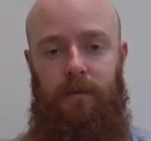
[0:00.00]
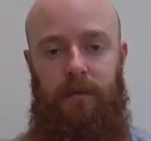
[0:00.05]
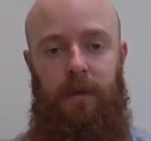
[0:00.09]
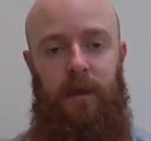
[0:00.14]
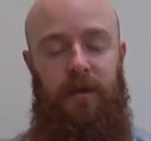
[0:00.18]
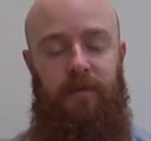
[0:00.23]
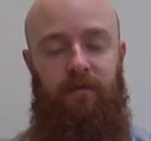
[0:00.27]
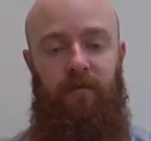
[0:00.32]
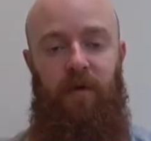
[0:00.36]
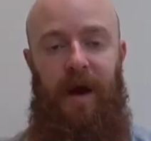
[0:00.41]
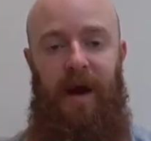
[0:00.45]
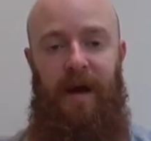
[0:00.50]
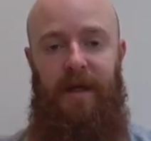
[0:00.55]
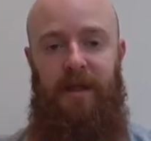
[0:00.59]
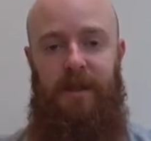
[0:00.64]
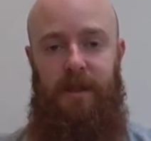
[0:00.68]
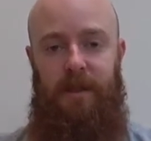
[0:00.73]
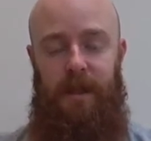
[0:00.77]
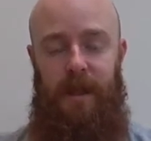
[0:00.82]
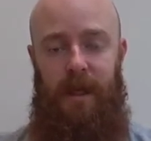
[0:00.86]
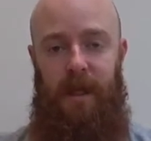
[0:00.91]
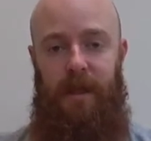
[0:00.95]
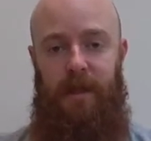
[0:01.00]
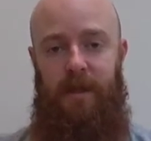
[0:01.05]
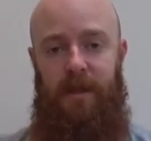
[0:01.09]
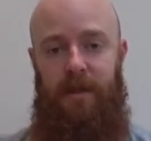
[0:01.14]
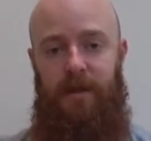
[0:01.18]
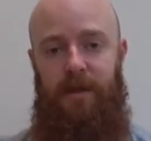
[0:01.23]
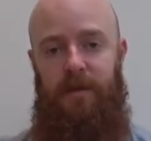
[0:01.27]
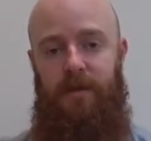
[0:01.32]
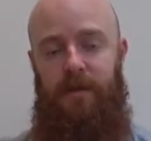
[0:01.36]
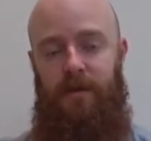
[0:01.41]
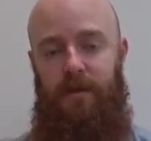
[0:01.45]
had racked
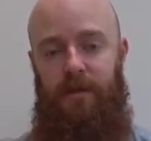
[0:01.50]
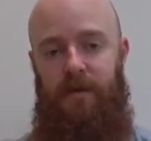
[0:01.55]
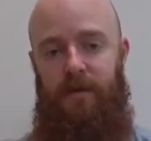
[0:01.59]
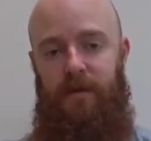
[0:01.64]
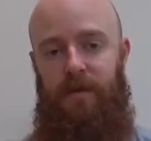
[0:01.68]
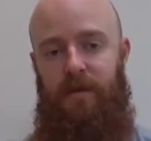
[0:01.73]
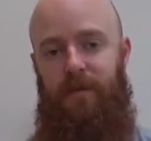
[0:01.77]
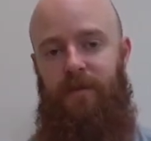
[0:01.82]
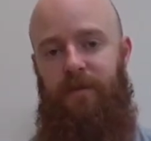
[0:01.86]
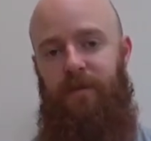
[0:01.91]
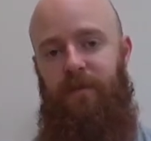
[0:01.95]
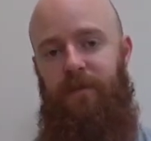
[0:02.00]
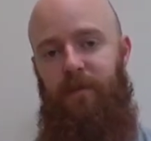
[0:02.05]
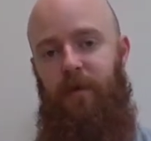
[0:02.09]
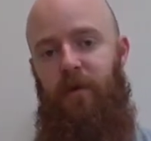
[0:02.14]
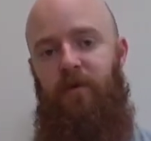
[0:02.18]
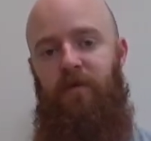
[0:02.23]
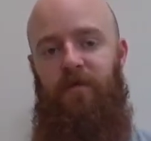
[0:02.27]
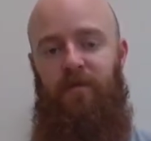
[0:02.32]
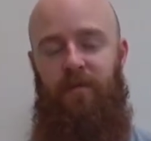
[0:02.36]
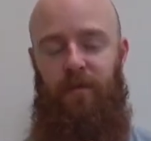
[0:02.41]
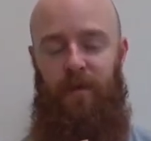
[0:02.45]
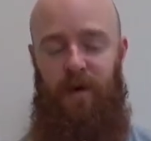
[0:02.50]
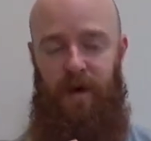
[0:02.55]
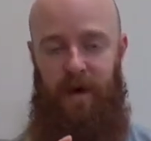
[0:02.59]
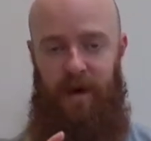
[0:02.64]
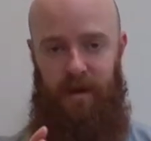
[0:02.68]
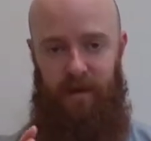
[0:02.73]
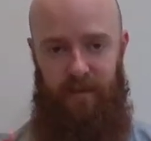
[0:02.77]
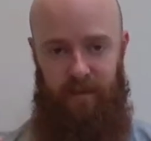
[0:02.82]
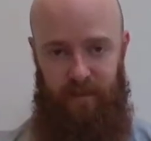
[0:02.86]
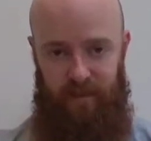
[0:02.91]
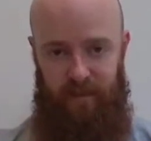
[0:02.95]
and moved
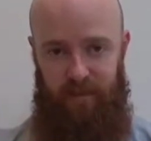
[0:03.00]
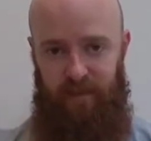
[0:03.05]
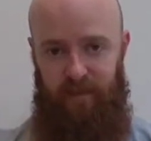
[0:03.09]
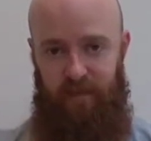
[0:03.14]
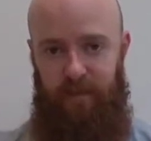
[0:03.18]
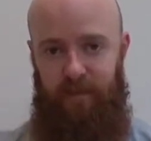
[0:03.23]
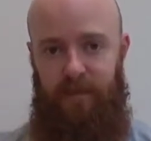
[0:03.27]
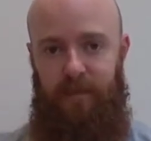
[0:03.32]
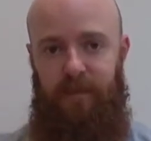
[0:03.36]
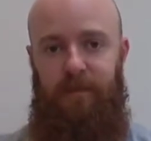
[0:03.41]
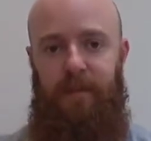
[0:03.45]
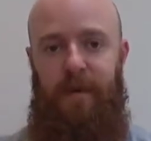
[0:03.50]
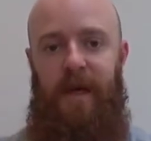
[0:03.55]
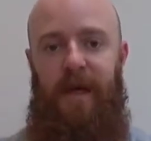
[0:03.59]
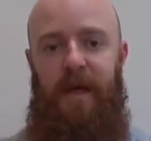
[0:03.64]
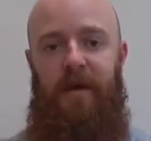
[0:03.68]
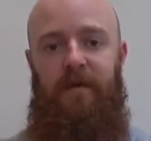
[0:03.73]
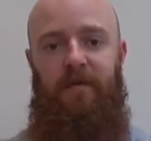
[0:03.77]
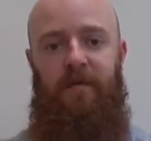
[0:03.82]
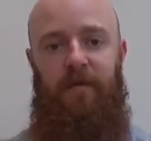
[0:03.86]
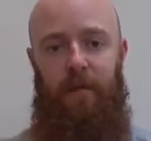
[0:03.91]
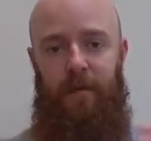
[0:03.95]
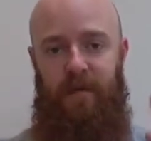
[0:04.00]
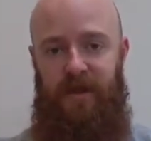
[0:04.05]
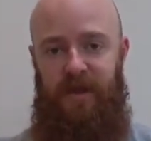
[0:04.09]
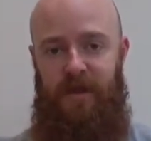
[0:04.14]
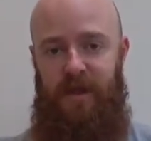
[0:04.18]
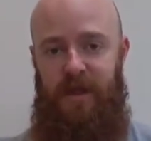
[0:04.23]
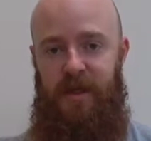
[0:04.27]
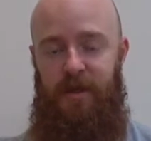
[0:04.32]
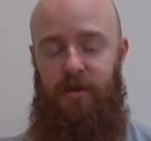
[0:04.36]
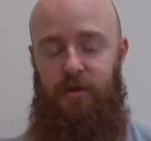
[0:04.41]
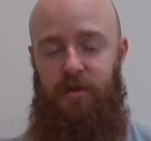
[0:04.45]
my mead from
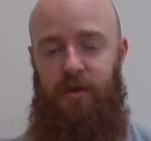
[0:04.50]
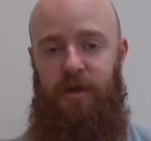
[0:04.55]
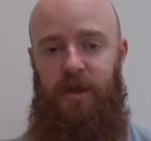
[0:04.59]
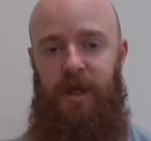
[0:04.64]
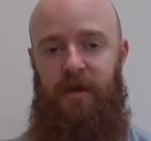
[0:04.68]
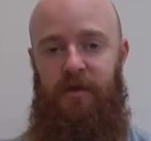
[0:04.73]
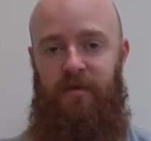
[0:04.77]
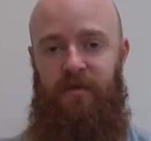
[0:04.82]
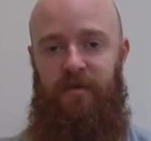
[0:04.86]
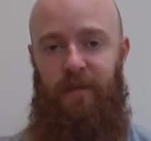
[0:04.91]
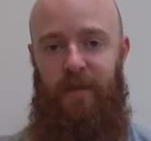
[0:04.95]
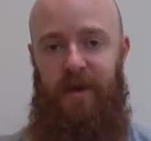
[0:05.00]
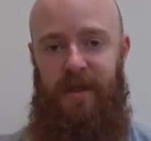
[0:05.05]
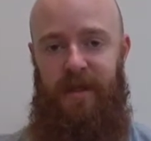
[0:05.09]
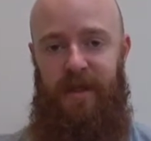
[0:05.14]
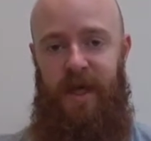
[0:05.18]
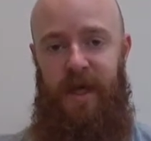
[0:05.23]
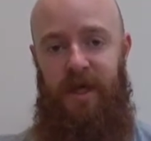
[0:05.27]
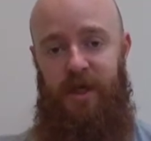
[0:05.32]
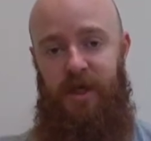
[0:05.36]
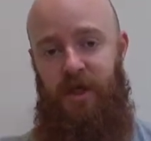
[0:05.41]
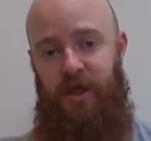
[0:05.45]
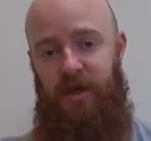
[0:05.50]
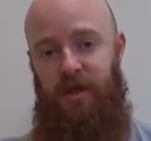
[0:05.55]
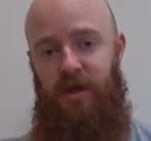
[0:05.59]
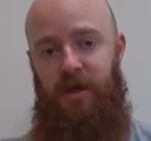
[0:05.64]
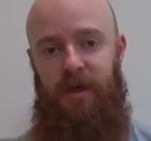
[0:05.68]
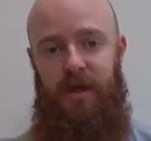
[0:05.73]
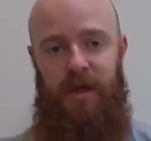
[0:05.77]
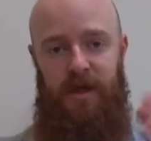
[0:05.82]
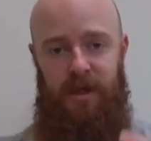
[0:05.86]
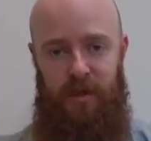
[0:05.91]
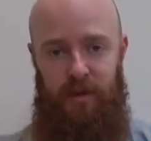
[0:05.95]
its initial stage of fermentation
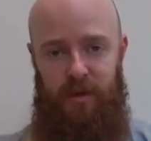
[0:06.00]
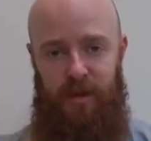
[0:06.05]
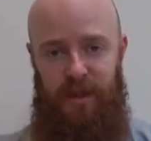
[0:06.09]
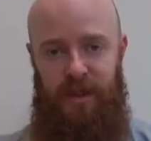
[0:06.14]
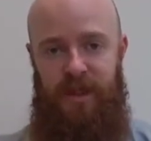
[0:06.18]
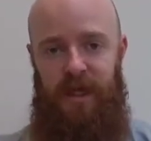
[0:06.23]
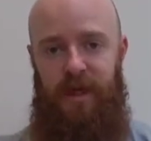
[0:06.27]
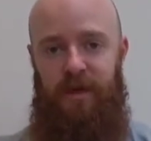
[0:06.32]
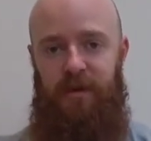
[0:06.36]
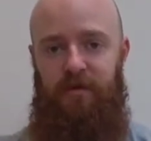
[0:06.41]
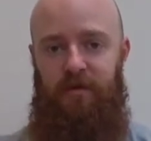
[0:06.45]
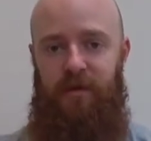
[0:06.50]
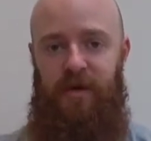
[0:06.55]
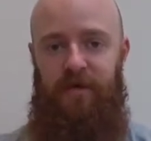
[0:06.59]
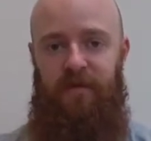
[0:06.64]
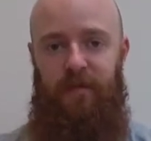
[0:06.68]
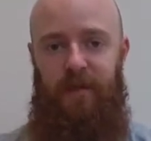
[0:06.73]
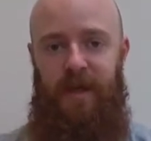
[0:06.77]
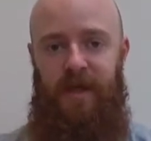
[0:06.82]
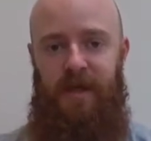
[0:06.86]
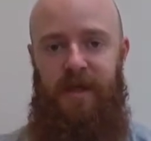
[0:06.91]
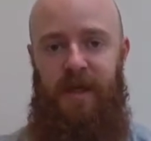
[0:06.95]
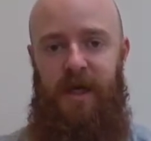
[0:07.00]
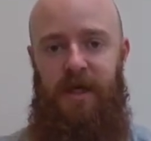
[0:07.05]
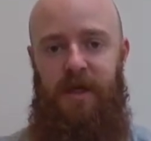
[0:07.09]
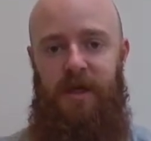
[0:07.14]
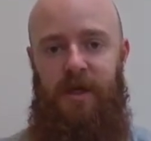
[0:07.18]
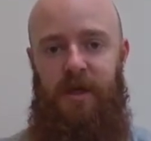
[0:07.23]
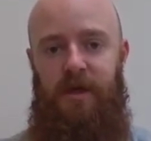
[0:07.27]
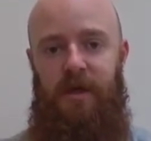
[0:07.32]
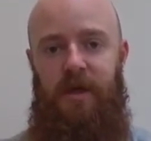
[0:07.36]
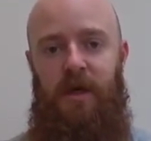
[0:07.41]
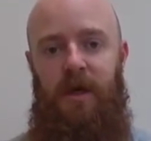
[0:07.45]
into its secondary
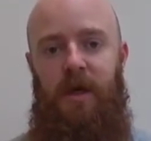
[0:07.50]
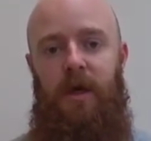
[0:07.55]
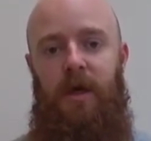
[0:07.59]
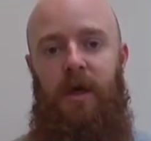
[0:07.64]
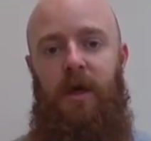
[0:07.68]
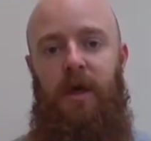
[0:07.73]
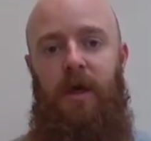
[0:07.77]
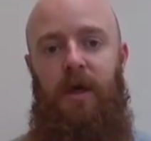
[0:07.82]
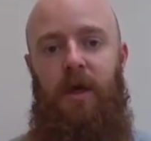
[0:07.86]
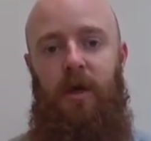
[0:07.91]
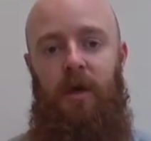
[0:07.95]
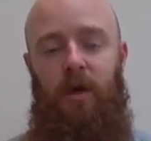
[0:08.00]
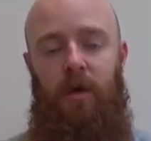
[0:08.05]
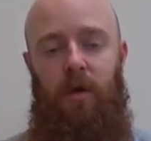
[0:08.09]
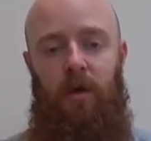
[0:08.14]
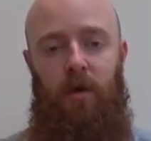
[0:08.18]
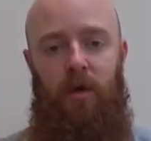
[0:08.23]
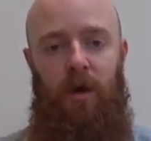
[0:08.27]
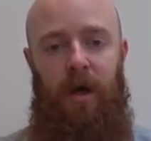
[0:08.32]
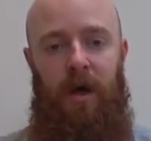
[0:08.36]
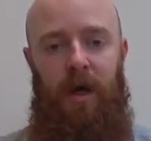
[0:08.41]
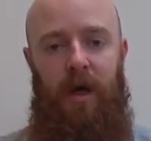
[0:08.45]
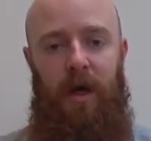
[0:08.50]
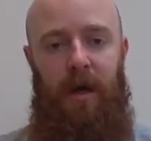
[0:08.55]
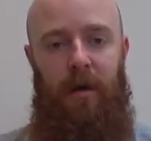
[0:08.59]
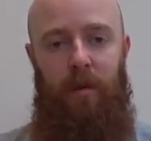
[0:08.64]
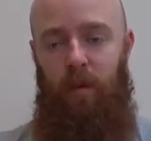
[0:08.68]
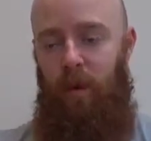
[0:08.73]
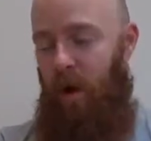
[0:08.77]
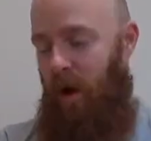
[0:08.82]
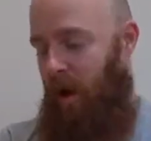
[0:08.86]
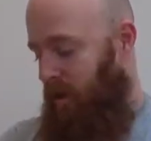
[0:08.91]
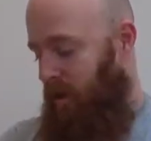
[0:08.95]
fermentation. What